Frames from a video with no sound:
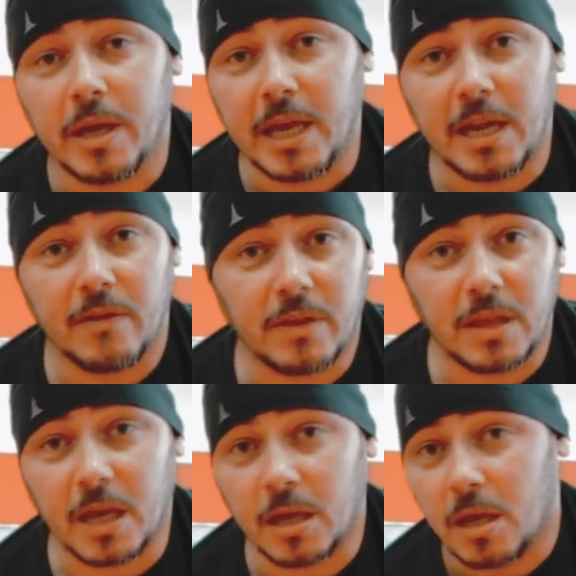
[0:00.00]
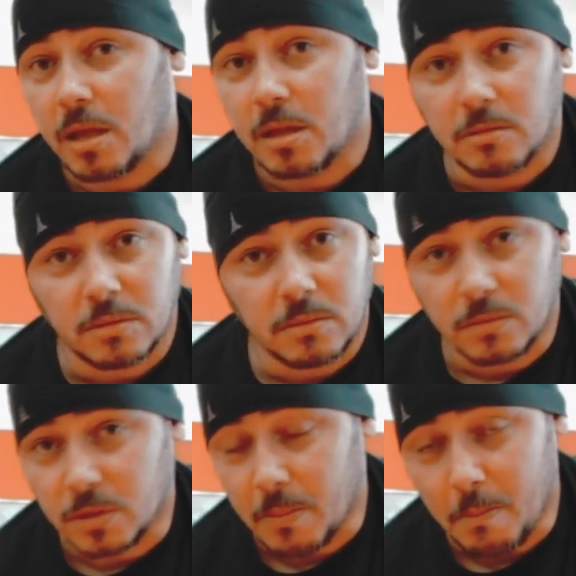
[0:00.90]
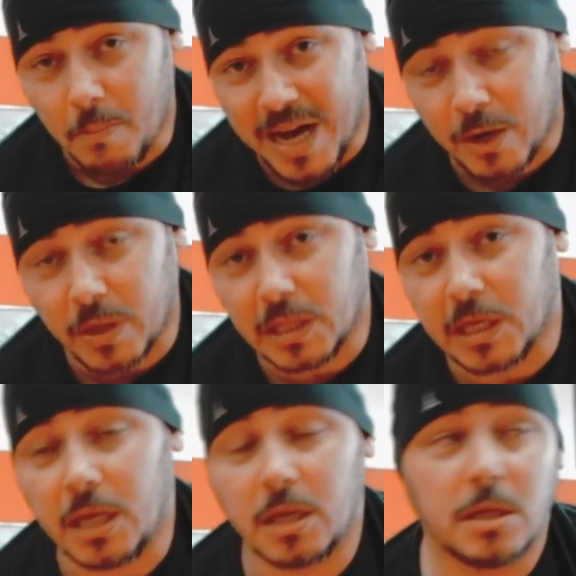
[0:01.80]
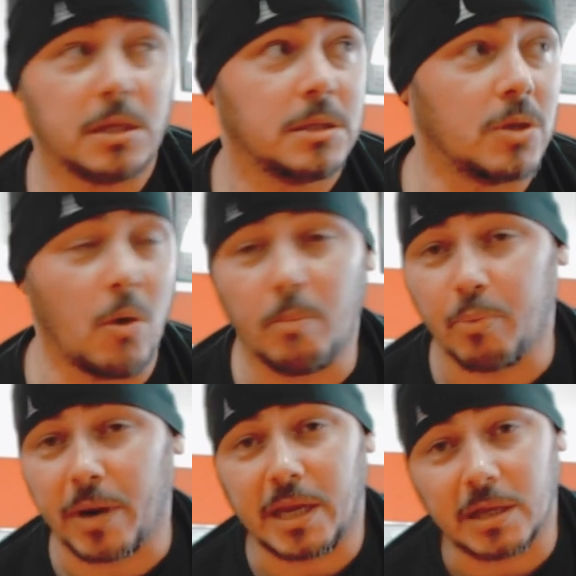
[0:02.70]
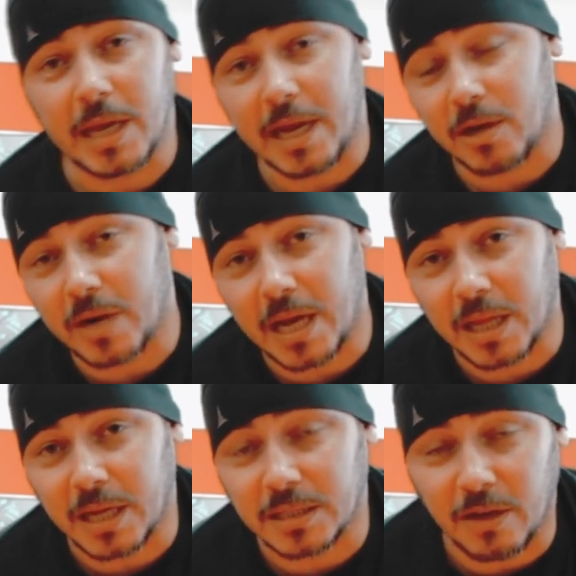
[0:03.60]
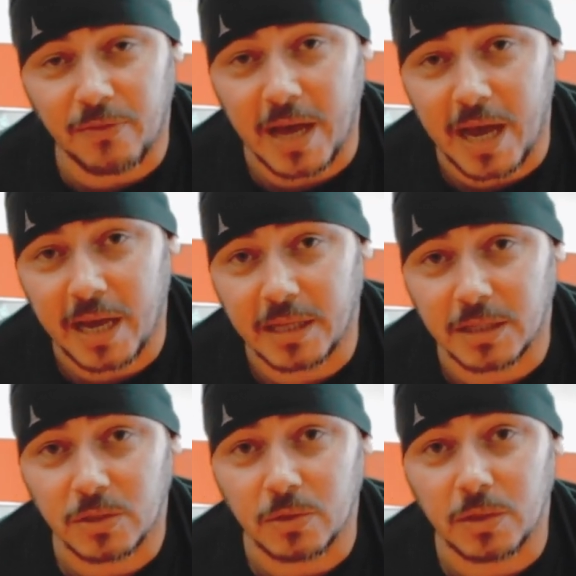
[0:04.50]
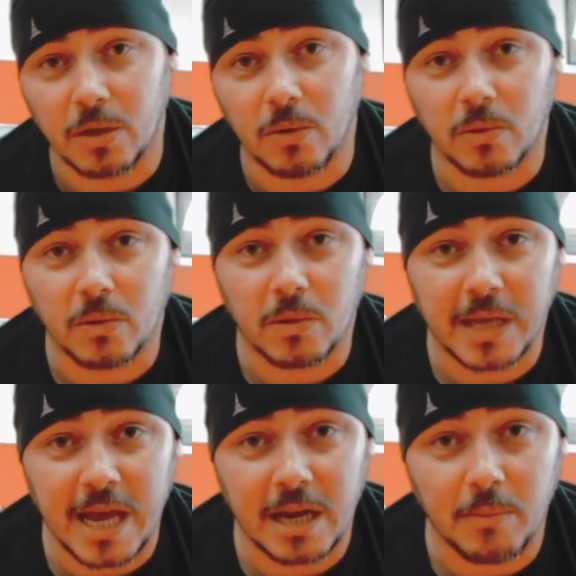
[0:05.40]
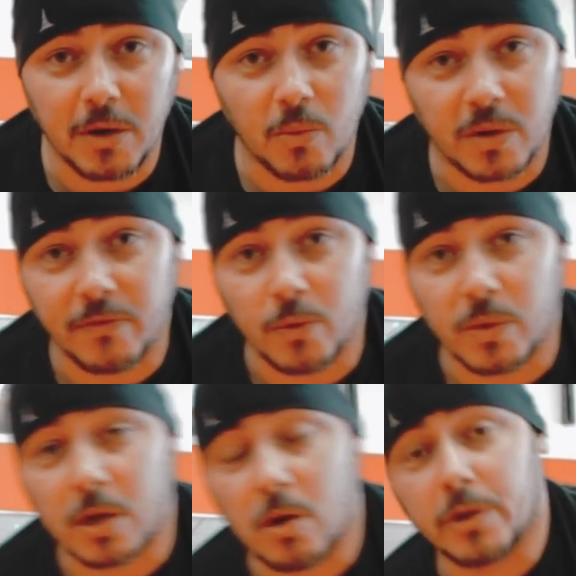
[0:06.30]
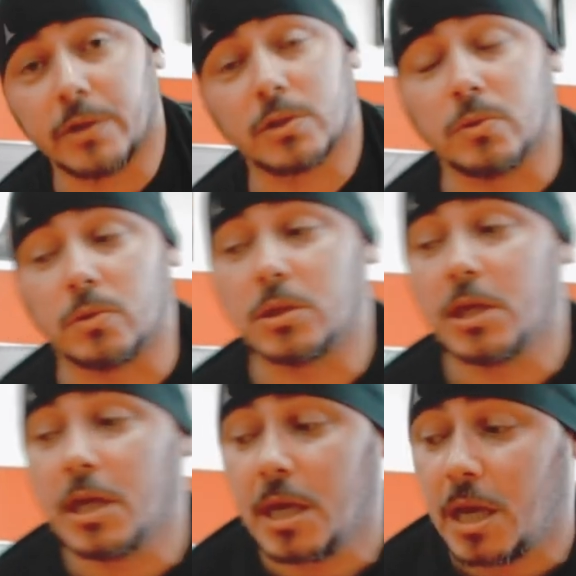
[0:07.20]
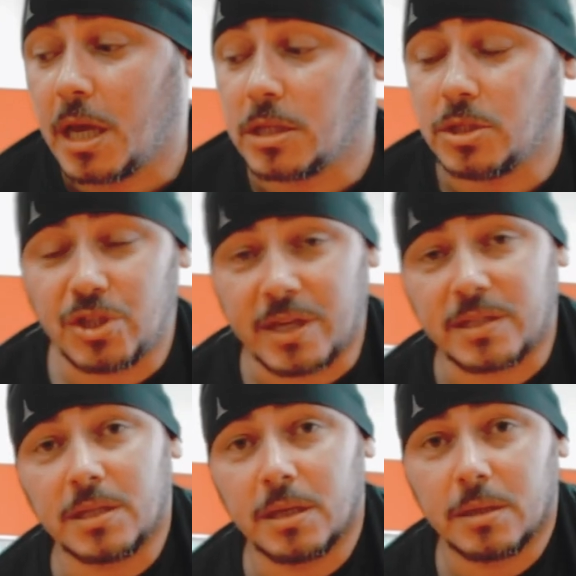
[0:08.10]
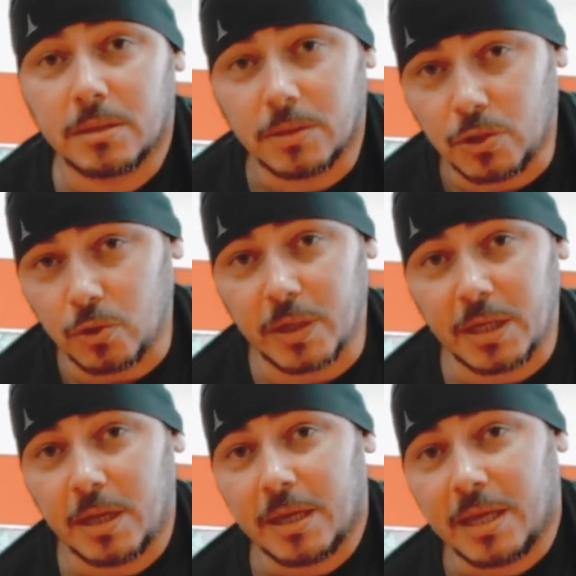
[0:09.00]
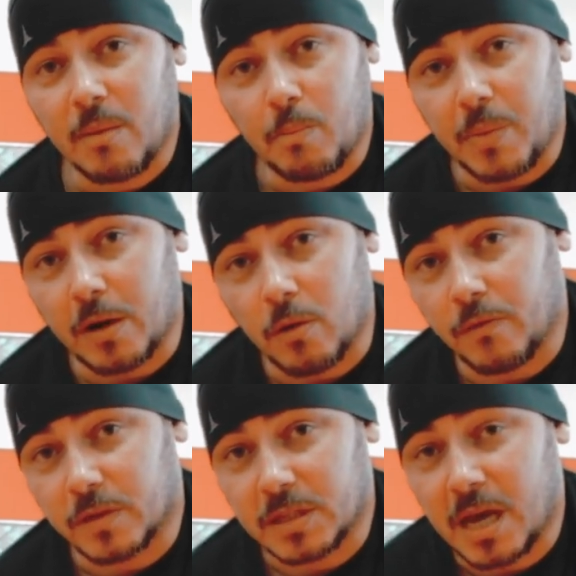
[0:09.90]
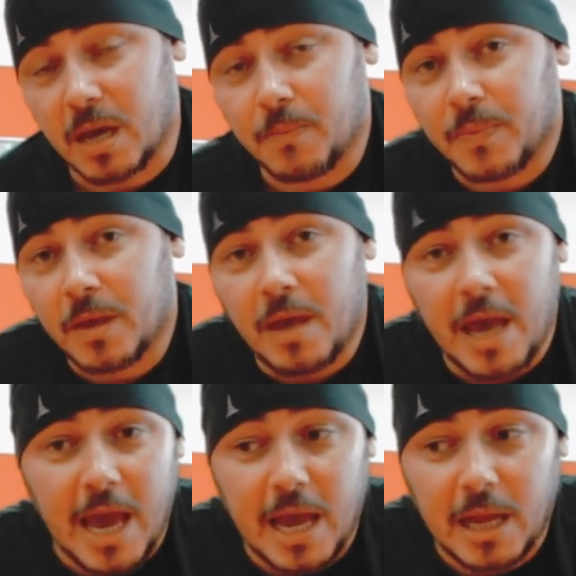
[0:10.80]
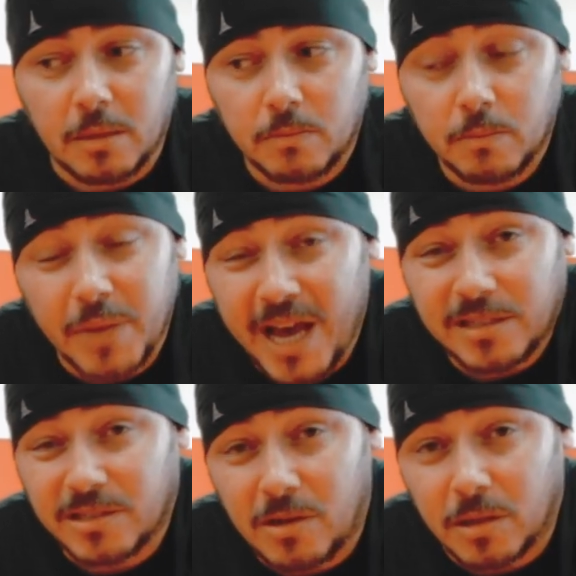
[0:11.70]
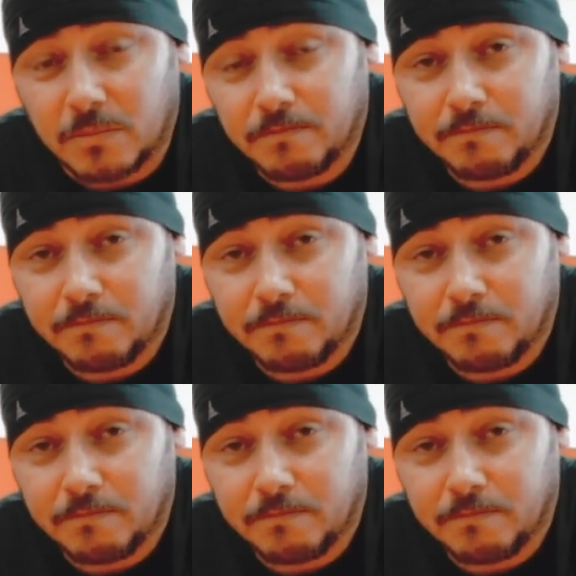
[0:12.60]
hit everything moderately. Don't break your leg. Don't act like a tough guy in the studio or the academy or whatever you want to call your school. Just do it, get better over time, and pass it on,